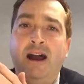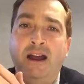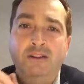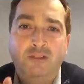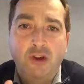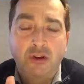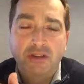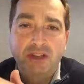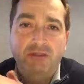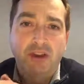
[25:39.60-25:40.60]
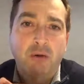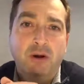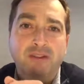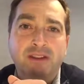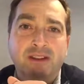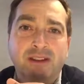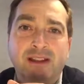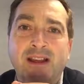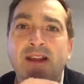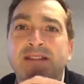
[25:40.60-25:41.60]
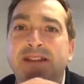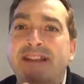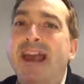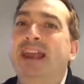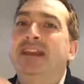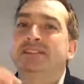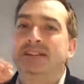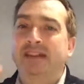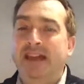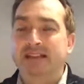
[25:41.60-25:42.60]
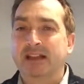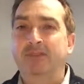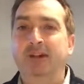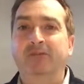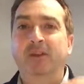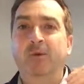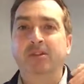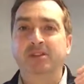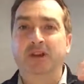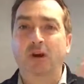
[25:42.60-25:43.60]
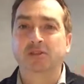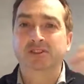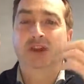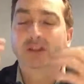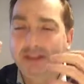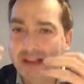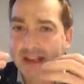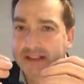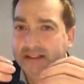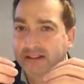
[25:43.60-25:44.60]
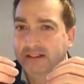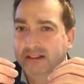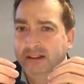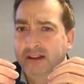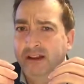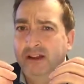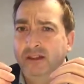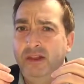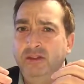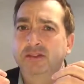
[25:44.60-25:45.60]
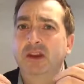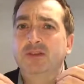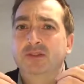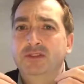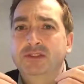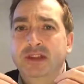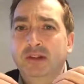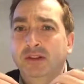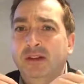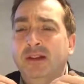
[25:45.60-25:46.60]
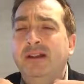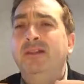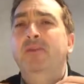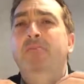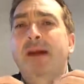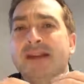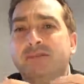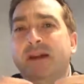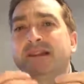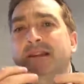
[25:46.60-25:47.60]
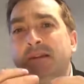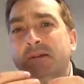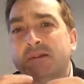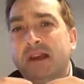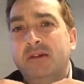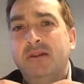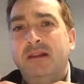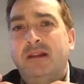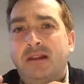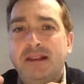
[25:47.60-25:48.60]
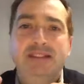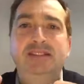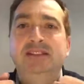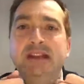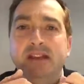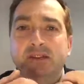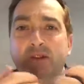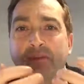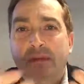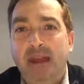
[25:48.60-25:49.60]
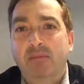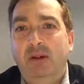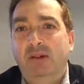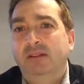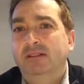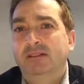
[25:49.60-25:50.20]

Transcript: And of course, if you want to take it to the next level, if you want to consolidate those social skills, the best way to do so is to teach other people.